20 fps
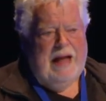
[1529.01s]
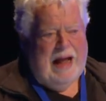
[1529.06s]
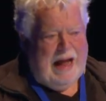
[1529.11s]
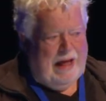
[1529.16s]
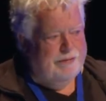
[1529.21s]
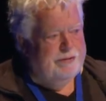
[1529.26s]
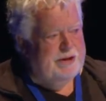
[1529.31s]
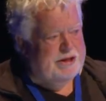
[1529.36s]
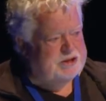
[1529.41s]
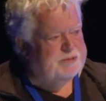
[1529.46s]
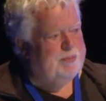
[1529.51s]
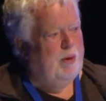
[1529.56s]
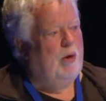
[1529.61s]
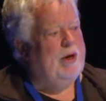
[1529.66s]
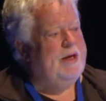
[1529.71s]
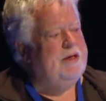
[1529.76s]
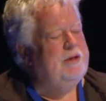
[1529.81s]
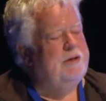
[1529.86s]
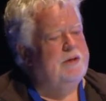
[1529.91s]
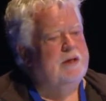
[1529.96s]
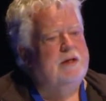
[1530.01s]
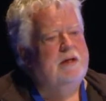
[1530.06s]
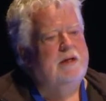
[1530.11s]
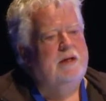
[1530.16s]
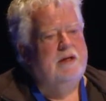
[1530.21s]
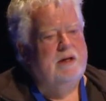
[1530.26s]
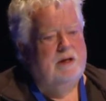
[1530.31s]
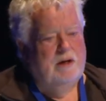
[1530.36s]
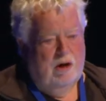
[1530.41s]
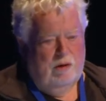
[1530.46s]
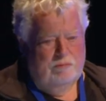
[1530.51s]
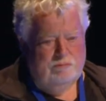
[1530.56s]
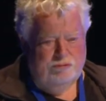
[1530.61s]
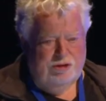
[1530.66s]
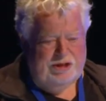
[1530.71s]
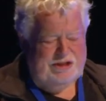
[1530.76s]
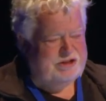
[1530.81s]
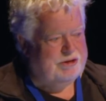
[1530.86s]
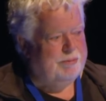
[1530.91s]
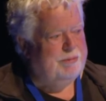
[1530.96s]
At this point, I'm
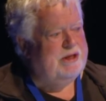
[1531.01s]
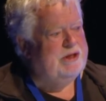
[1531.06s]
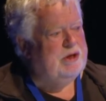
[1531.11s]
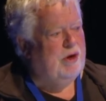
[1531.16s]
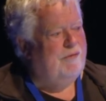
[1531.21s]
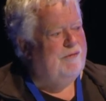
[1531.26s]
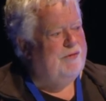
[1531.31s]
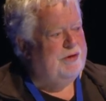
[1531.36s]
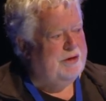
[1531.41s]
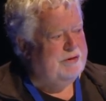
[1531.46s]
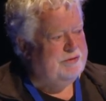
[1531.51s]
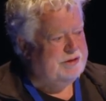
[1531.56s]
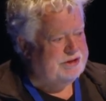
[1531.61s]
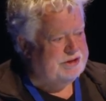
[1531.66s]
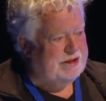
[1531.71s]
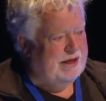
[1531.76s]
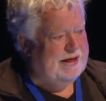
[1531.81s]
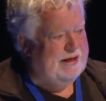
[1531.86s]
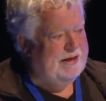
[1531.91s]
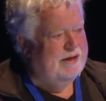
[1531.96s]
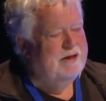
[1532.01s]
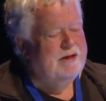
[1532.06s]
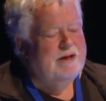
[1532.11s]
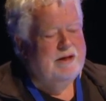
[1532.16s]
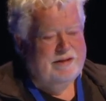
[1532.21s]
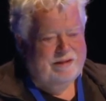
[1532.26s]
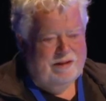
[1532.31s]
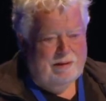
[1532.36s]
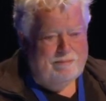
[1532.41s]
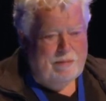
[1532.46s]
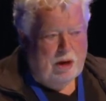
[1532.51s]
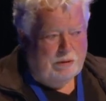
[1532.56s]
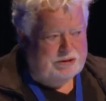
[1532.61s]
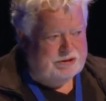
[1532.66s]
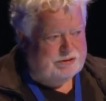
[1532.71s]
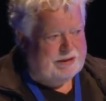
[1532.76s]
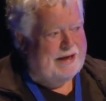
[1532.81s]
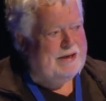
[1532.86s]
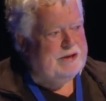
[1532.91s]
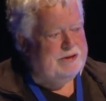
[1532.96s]
reasonably confident to say the
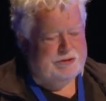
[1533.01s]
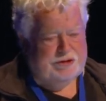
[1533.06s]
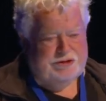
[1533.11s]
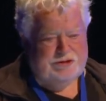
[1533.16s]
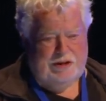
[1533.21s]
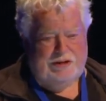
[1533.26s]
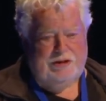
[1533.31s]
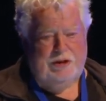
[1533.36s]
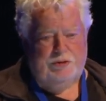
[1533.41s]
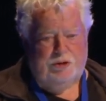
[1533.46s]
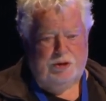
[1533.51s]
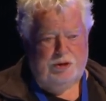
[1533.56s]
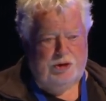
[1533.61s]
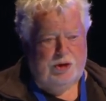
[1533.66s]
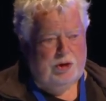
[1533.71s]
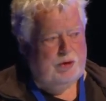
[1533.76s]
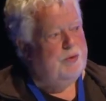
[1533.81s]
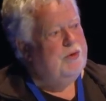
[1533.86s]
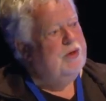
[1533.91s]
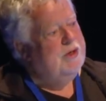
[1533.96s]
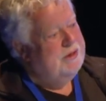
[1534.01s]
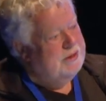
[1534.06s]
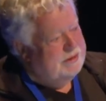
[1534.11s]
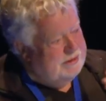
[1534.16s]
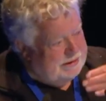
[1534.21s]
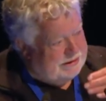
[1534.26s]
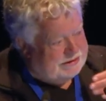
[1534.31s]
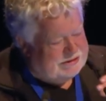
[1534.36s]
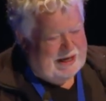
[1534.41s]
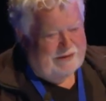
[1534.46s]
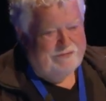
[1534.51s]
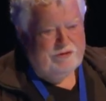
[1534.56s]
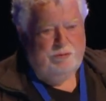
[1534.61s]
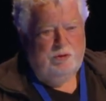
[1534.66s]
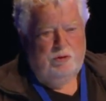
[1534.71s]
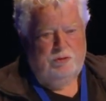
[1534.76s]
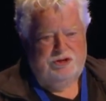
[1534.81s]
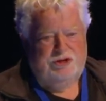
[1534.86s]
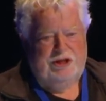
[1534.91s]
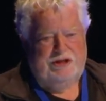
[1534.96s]
most dangerous thing you can do is have
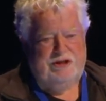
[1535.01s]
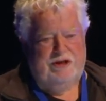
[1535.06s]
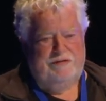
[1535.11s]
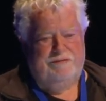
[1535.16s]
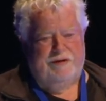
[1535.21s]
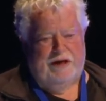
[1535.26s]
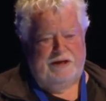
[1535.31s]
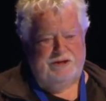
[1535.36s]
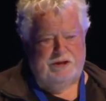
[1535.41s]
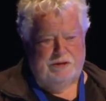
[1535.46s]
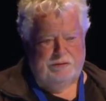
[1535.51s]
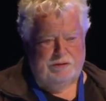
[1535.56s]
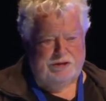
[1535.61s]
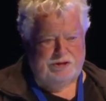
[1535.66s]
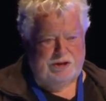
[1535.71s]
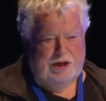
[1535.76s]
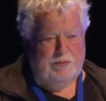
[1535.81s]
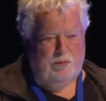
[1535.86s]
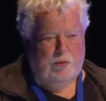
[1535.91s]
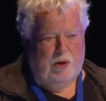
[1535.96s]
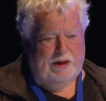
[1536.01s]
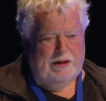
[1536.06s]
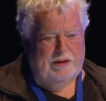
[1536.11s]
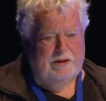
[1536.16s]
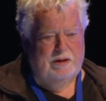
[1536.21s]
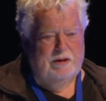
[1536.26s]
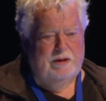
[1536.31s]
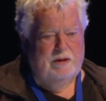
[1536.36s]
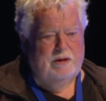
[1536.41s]
them all sitting facing the same way,